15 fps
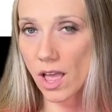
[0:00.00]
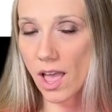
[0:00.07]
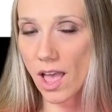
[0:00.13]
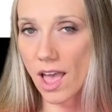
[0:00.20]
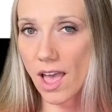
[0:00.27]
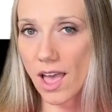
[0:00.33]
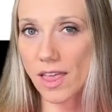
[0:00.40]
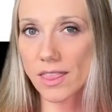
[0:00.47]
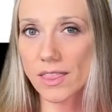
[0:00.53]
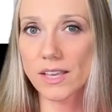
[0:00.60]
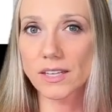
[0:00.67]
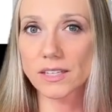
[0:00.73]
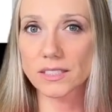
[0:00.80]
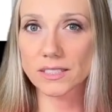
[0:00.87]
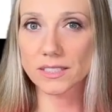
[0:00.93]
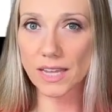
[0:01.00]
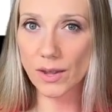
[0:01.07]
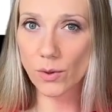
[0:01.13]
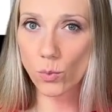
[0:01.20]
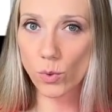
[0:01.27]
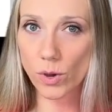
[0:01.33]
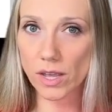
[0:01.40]
And in the
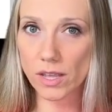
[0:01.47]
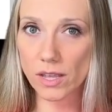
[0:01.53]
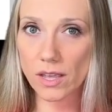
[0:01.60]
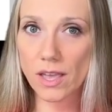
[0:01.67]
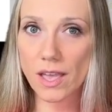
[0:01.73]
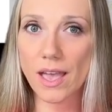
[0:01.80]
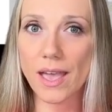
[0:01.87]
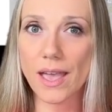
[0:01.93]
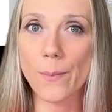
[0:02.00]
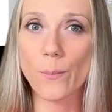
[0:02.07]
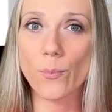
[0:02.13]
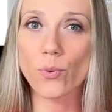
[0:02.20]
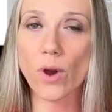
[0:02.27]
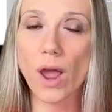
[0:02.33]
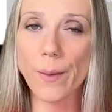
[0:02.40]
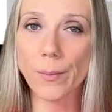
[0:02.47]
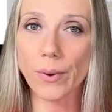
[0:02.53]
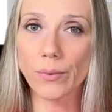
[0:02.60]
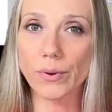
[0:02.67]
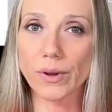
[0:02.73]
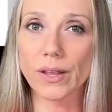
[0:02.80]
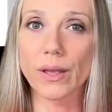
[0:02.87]
same way, a
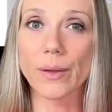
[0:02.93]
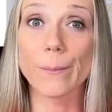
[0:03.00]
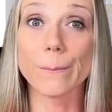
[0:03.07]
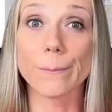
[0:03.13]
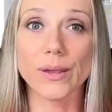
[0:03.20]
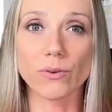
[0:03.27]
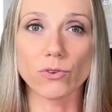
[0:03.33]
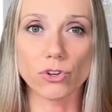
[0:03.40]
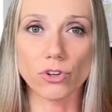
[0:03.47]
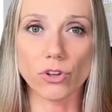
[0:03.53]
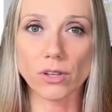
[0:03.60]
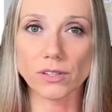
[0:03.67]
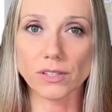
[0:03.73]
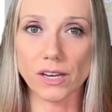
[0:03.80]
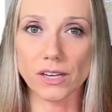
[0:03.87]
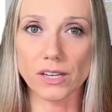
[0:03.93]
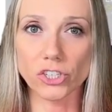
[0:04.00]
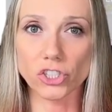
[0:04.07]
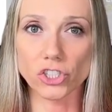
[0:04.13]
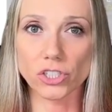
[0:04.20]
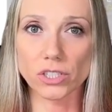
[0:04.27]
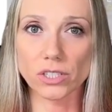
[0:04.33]
primary periodontal
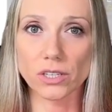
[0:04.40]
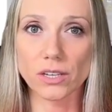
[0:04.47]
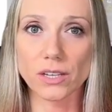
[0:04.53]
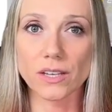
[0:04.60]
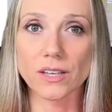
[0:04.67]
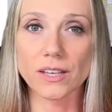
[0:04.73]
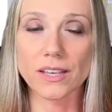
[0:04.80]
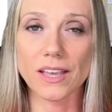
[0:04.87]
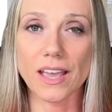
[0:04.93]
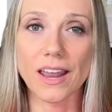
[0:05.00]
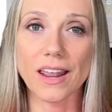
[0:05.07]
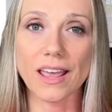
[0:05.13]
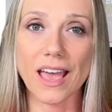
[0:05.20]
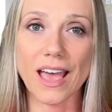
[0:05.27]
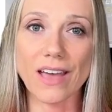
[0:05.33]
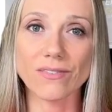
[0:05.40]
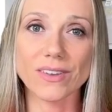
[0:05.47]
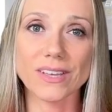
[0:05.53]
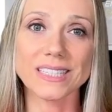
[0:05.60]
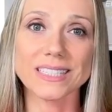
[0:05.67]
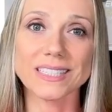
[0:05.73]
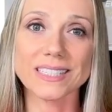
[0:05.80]
lesion can have a
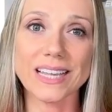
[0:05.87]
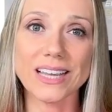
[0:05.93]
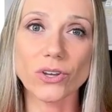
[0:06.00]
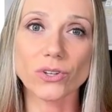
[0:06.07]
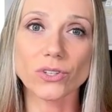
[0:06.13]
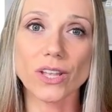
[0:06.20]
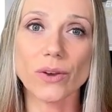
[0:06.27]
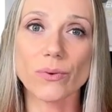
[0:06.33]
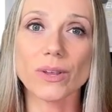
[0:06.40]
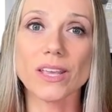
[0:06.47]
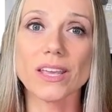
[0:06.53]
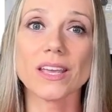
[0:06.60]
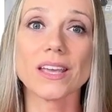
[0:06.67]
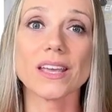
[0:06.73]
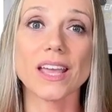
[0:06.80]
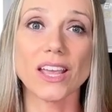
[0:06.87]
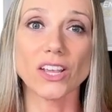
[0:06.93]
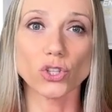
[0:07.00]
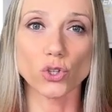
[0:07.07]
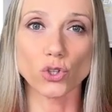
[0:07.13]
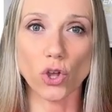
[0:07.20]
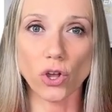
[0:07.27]
secondary
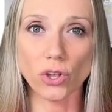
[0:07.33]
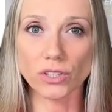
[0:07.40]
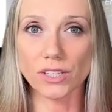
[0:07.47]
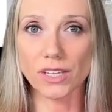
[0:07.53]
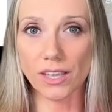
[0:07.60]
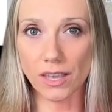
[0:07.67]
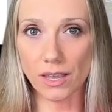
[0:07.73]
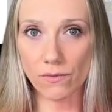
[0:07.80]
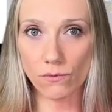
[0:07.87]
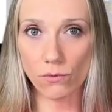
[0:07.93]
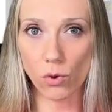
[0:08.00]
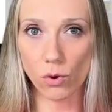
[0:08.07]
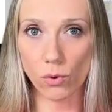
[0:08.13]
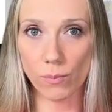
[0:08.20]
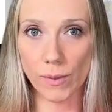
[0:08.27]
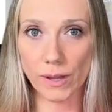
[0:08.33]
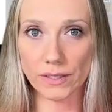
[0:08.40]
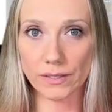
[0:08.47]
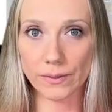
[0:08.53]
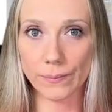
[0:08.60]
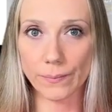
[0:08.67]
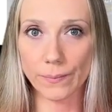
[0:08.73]
endodontic involvement.
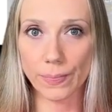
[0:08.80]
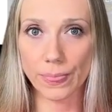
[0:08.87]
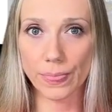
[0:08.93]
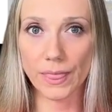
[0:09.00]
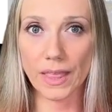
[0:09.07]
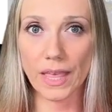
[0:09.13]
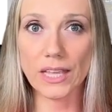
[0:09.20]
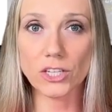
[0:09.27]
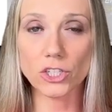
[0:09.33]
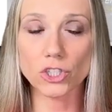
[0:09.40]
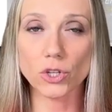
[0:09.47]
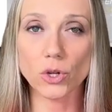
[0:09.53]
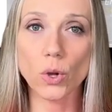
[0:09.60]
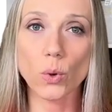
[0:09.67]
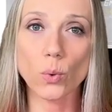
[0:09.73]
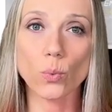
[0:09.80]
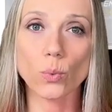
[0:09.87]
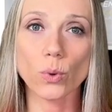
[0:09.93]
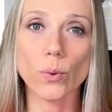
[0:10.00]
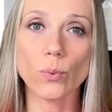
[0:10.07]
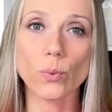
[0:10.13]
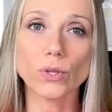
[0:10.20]
And so
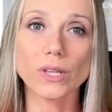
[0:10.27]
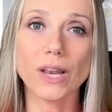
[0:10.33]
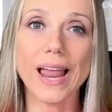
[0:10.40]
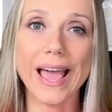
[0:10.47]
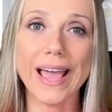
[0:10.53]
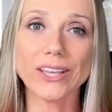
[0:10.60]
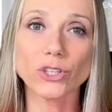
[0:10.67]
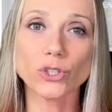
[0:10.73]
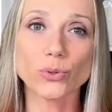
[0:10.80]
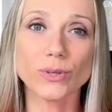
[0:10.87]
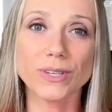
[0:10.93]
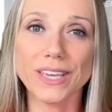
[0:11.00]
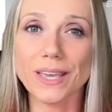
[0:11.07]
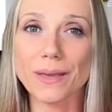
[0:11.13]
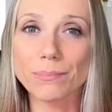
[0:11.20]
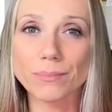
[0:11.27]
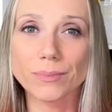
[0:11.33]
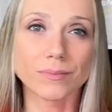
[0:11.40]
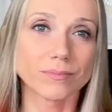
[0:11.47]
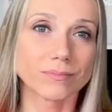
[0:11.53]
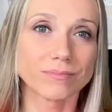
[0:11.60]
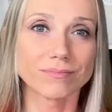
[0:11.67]
we would like to keep
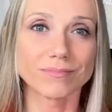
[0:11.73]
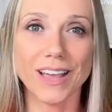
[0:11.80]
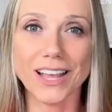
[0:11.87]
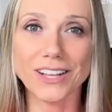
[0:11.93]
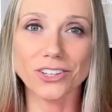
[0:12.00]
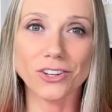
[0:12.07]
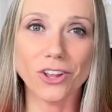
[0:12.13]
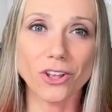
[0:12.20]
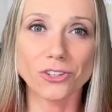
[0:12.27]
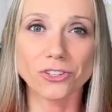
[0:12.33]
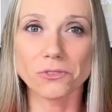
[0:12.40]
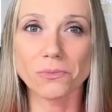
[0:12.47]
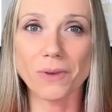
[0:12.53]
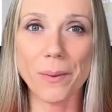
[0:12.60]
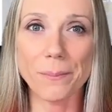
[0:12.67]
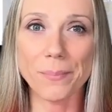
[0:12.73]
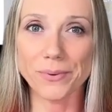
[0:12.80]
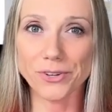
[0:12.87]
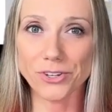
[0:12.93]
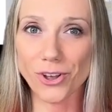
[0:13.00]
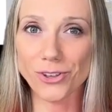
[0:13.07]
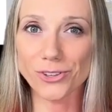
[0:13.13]
endodontium and
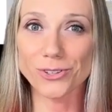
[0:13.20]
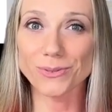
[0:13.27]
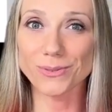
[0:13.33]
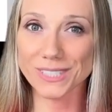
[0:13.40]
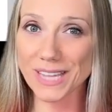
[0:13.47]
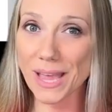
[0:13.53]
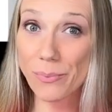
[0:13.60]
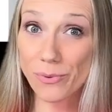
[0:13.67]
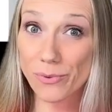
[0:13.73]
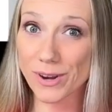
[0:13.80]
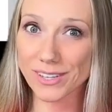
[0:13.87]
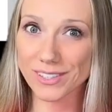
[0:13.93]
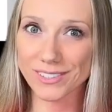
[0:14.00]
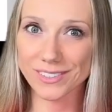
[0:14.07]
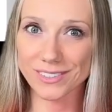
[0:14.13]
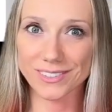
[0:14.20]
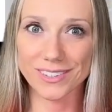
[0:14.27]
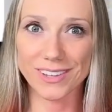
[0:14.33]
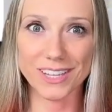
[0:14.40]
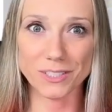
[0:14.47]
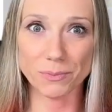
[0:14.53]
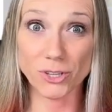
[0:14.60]
periodontium separate
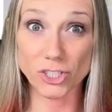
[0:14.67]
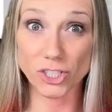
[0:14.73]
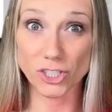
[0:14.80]
as much as